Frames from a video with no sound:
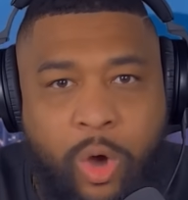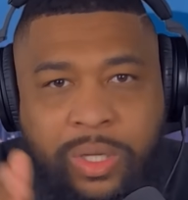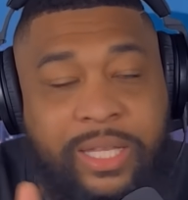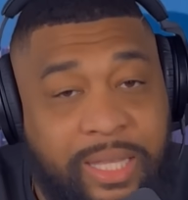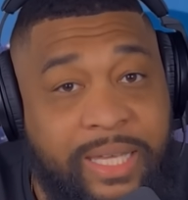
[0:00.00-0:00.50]

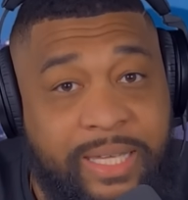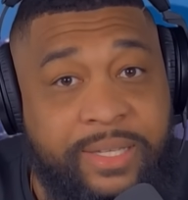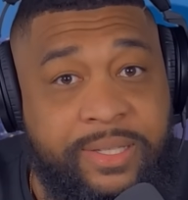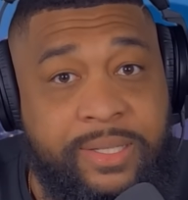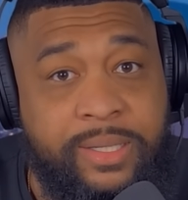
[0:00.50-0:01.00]
Only
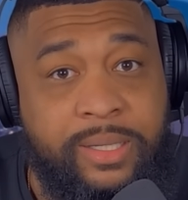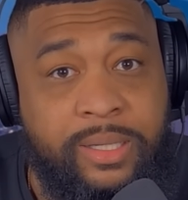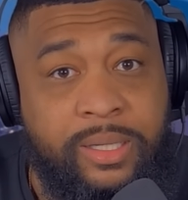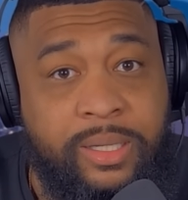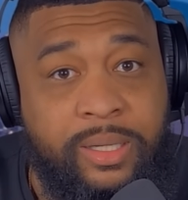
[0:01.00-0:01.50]
these
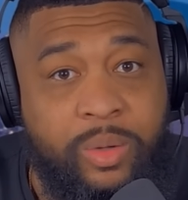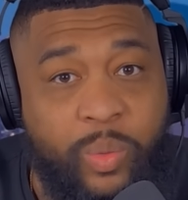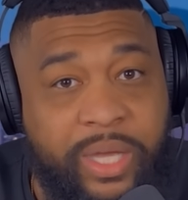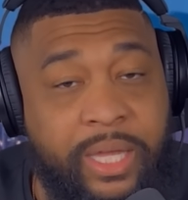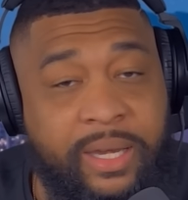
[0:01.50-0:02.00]

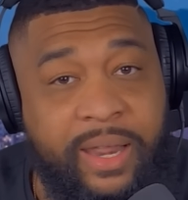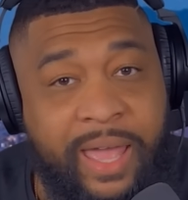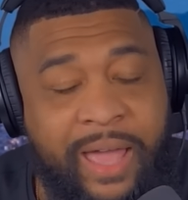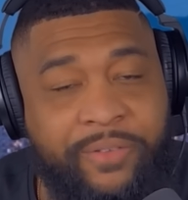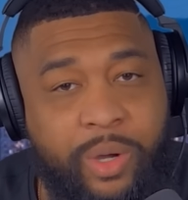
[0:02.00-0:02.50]
we can
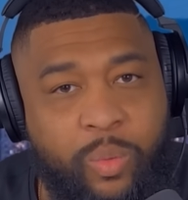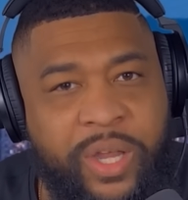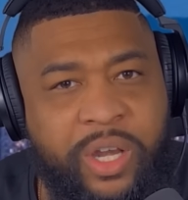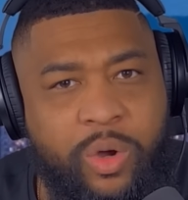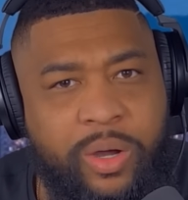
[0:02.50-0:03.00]
have a
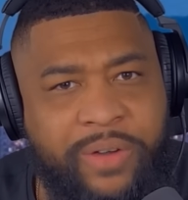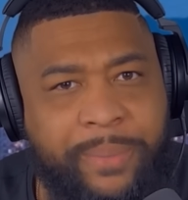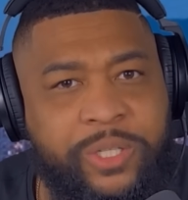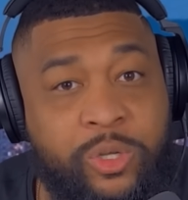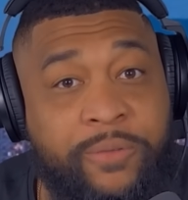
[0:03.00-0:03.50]
window of
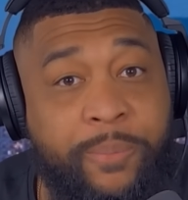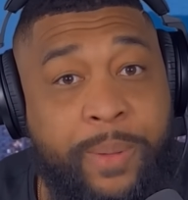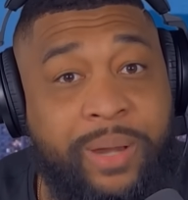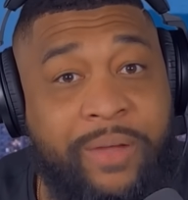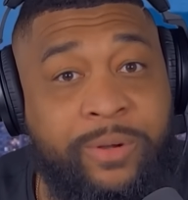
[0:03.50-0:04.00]
opportunity for
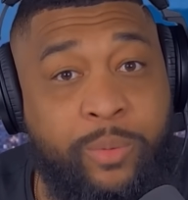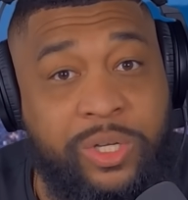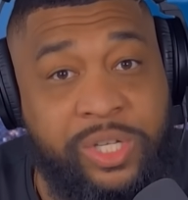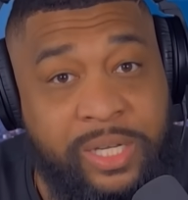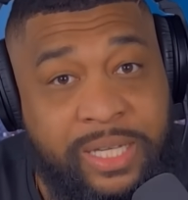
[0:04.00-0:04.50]
people to have an
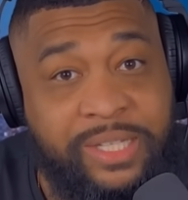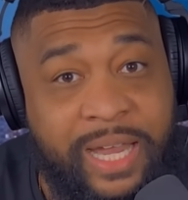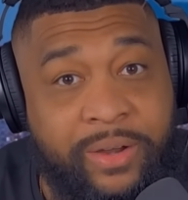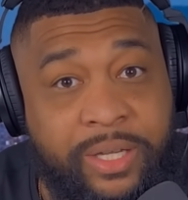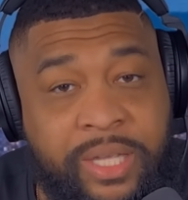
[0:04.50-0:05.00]
abortion in
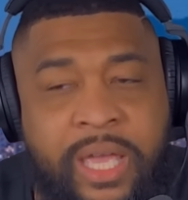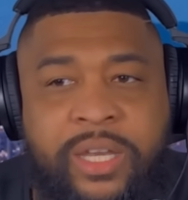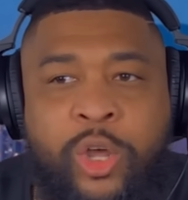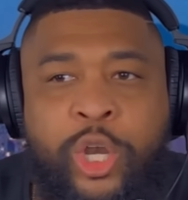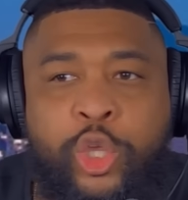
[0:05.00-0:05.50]
these areas.
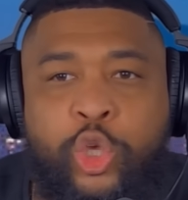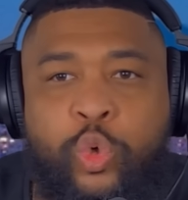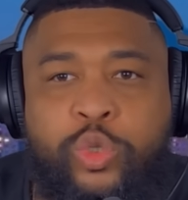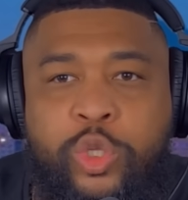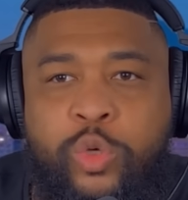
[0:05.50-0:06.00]
No, no,
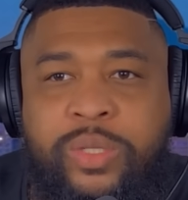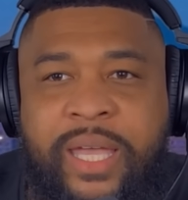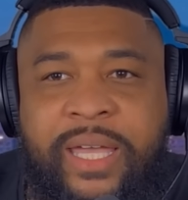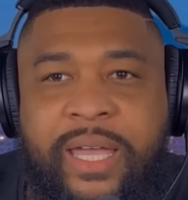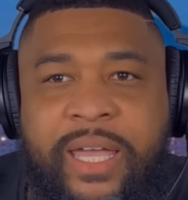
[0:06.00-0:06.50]
you you
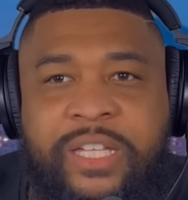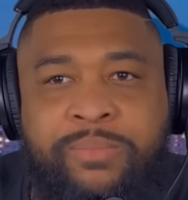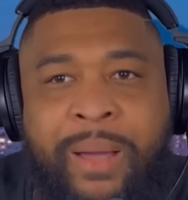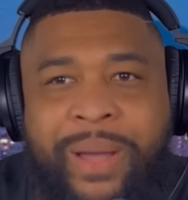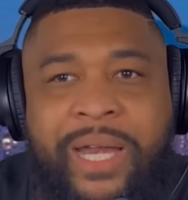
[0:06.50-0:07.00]
think
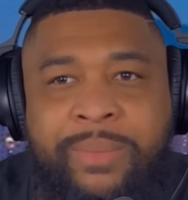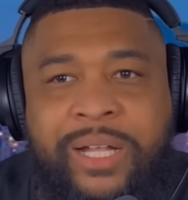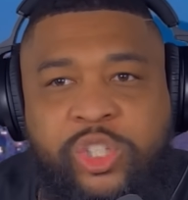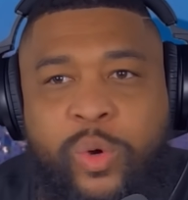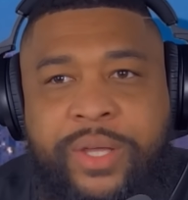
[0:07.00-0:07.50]
it's my body,
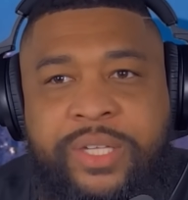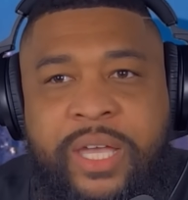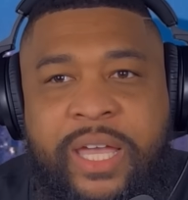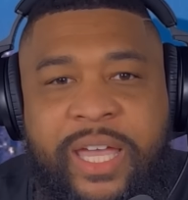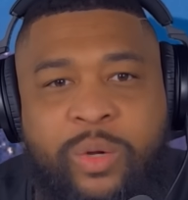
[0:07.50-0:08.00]
my
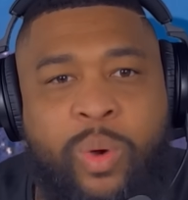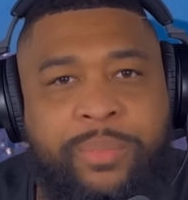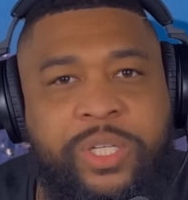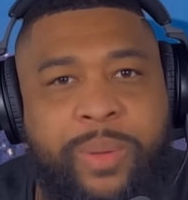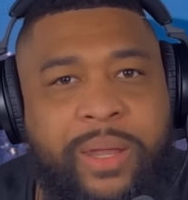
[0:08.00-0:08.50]
choice, and a
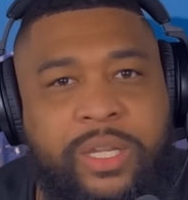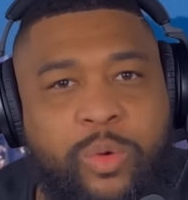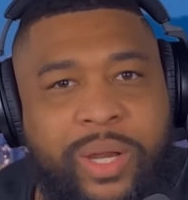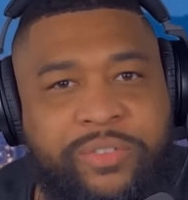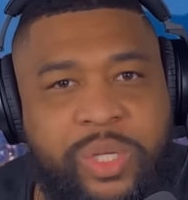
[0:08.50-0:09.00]
woman should be able
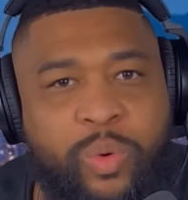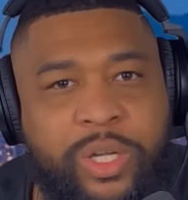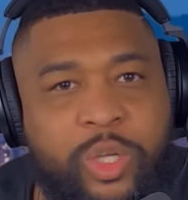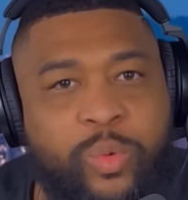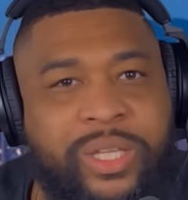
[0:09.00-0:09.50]
to do whatever she
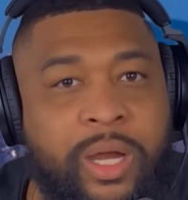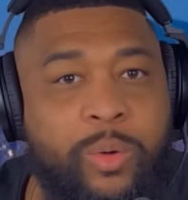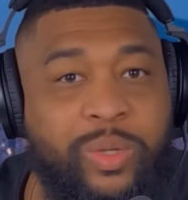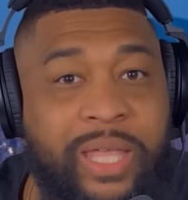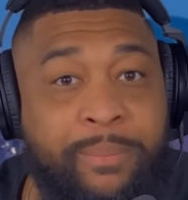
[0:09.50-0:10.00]
want to do with
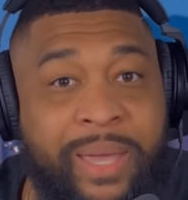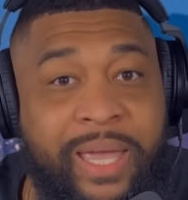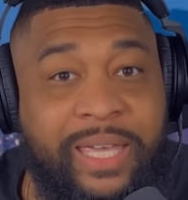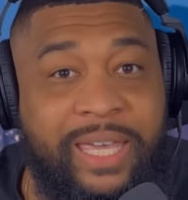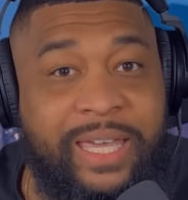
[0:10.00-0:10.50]
her, with that
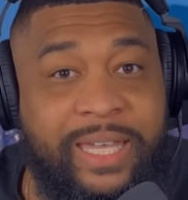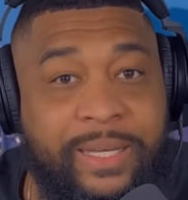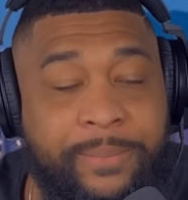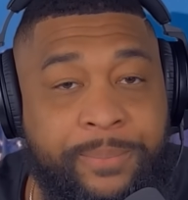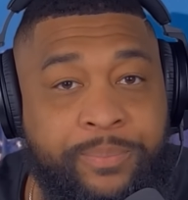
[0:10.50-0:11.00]
man
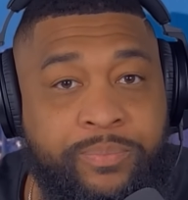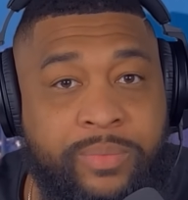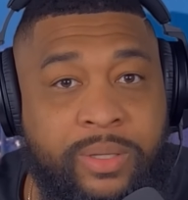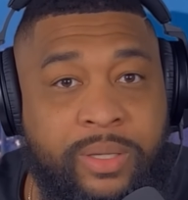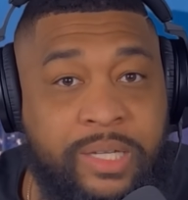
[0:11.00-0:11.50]
kid,
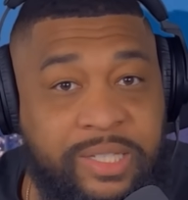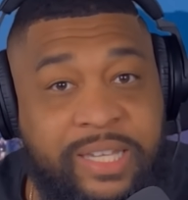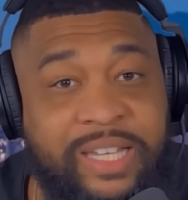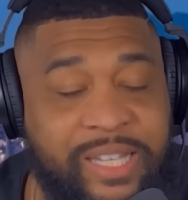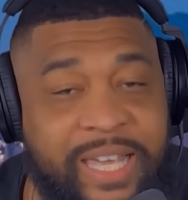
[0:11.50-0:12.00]
because
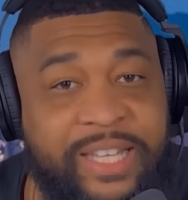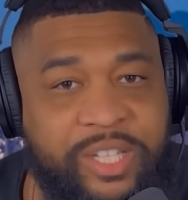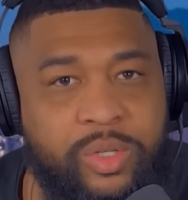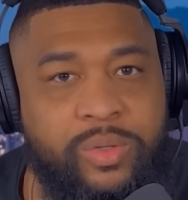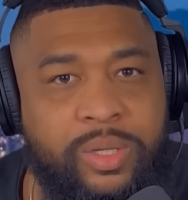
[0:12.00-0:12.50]
it's his
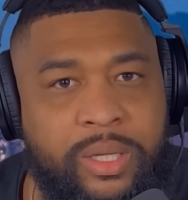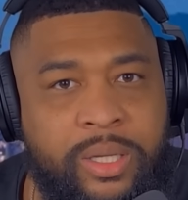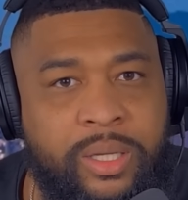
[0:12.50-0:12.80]
kid too.